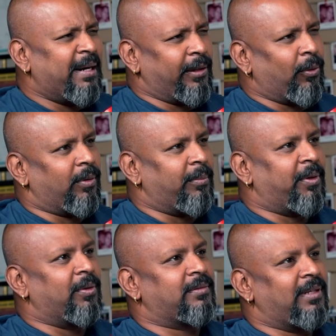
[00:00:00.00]
milling role,
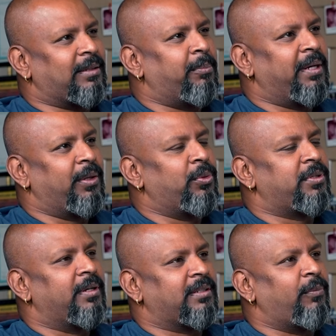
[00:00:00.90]
because that's a big,
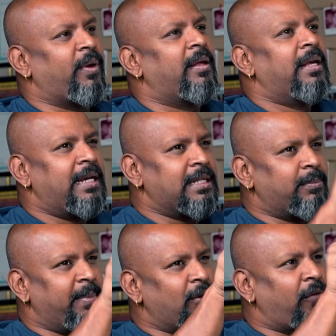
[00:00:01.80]
huge industry where
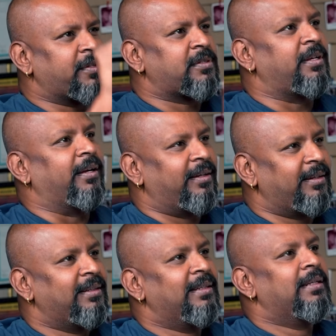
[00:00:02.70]
his main office is here.
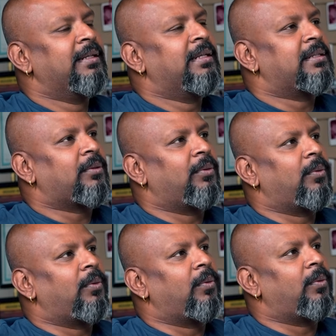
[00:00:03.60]

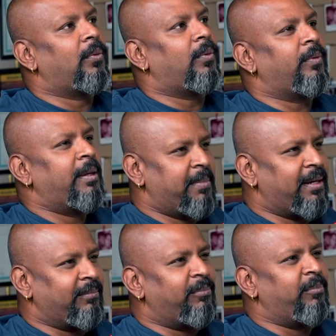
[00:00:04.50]
So him
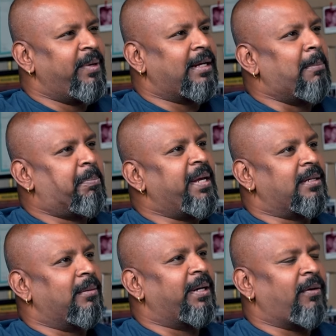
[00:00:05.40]
and me
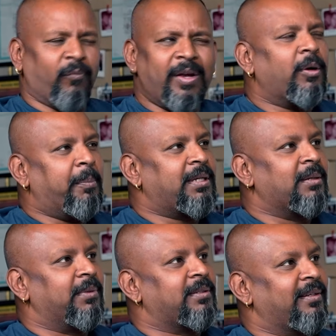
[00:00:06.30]
compete, but we're going to
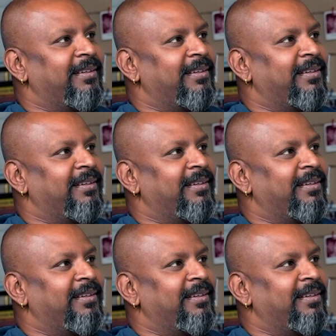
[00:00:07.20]
beat him this